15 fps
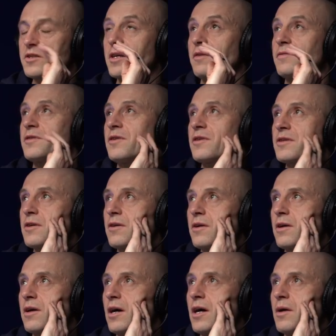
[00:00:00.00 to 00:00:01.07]
self talk.
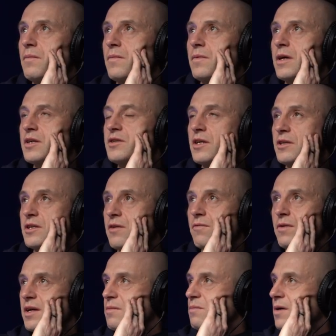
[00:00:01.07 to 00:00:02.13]
Sorry. Um, yeah.
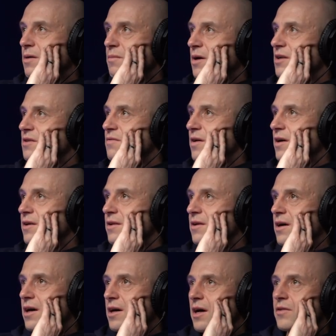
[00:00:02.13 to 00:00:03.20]
generally, my, mine's fine.
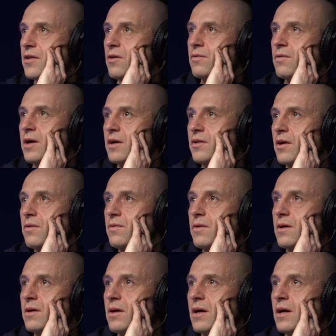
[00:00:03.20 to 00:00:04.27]
I, I don't. I
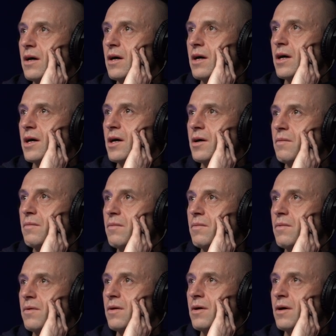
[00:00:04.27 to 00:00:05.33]
don't. Um,
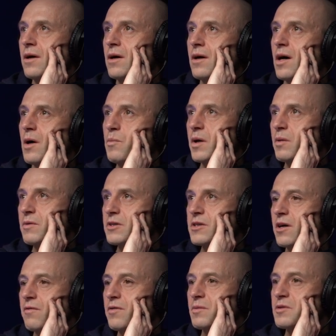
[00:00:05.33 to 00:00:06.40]
I beat
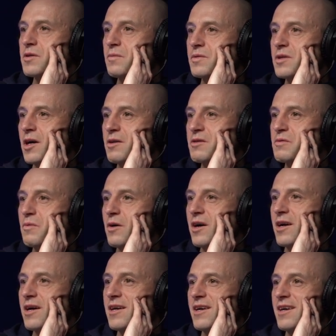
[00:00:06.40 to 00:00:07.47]
myself up sometimes
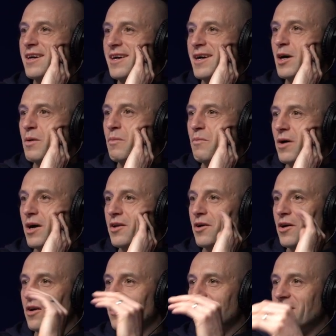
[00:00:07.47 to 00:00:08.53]
by by
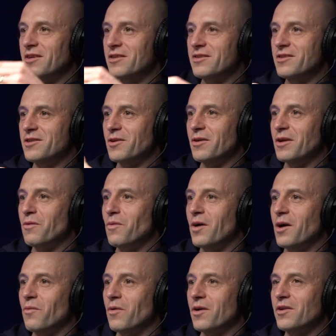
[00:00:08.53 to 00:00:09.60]
not doing
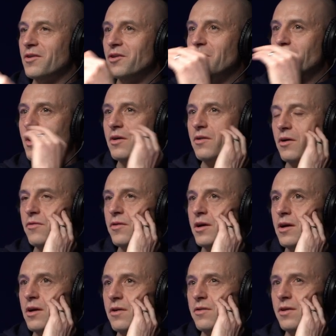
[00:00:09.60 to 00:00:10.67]
what I want to do. But I, I
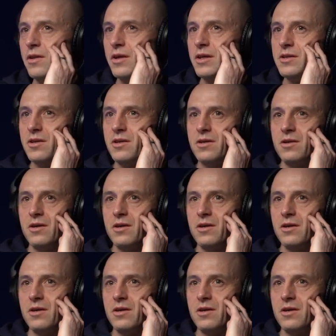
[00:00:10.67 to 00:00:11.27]
think I think there's a